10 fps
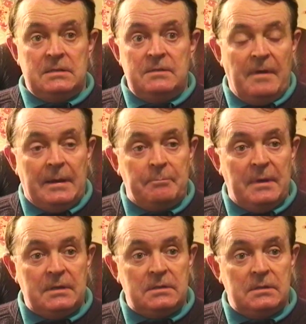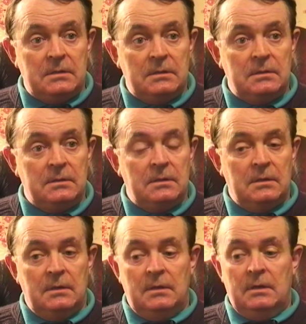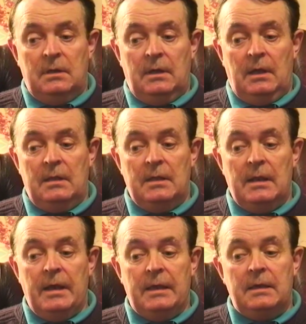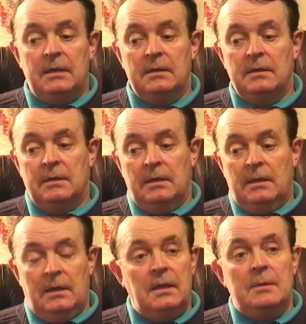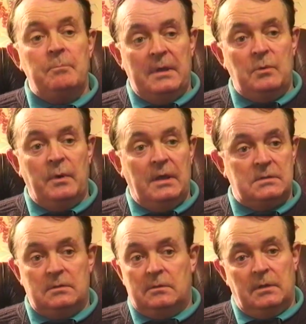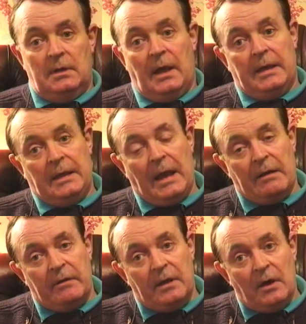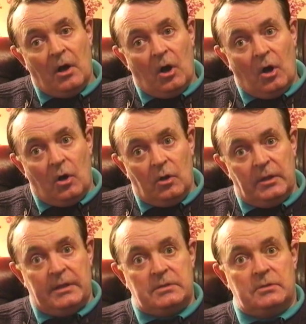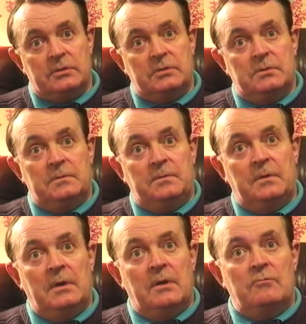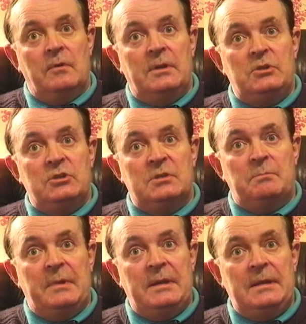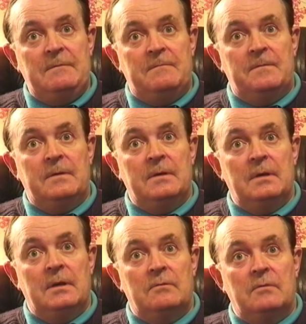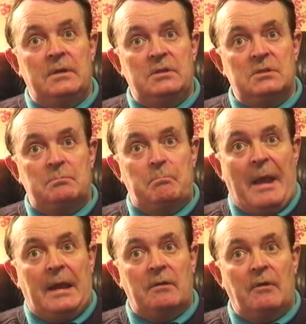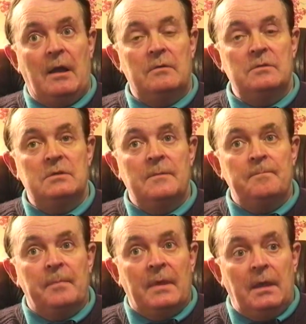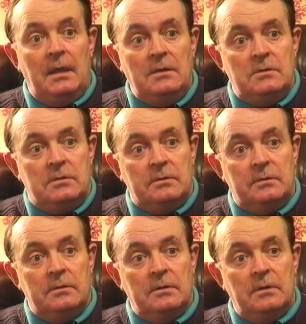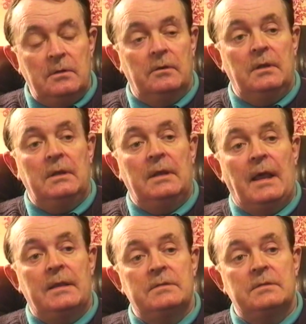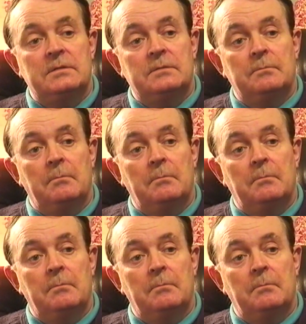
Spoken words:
development and the like in a big way. So I carry all that sort of religious belief, religious background into Jungian analysis.